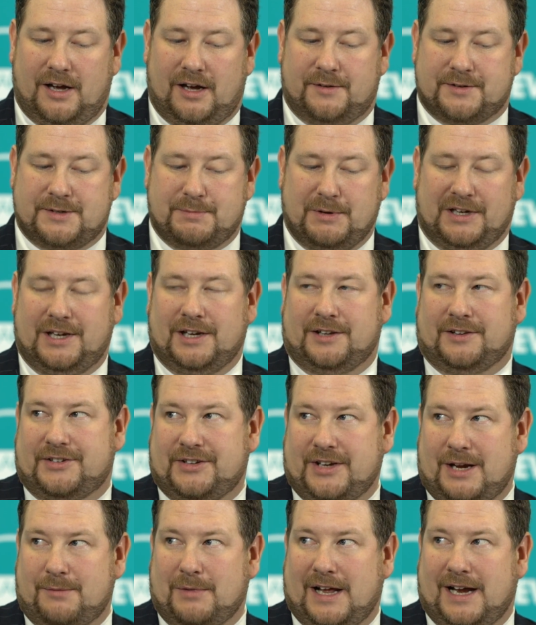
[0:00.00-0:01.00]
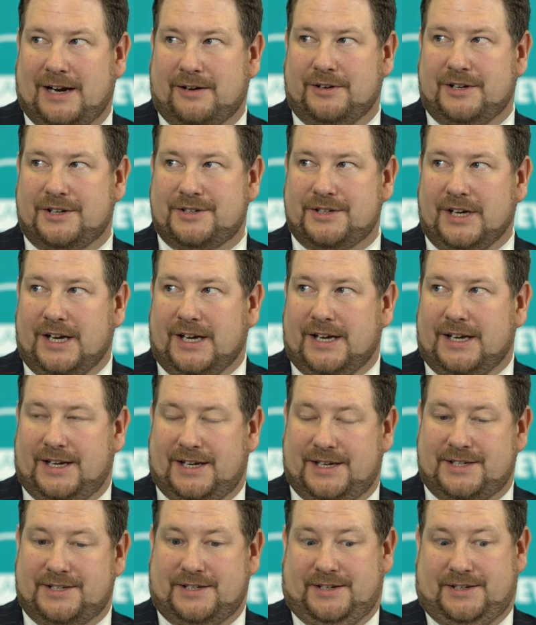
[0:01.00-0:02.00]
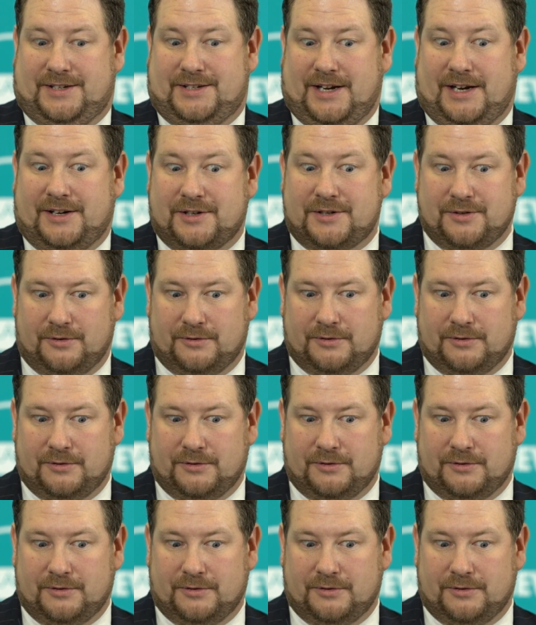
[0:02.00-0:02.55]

speaking the same language, is essential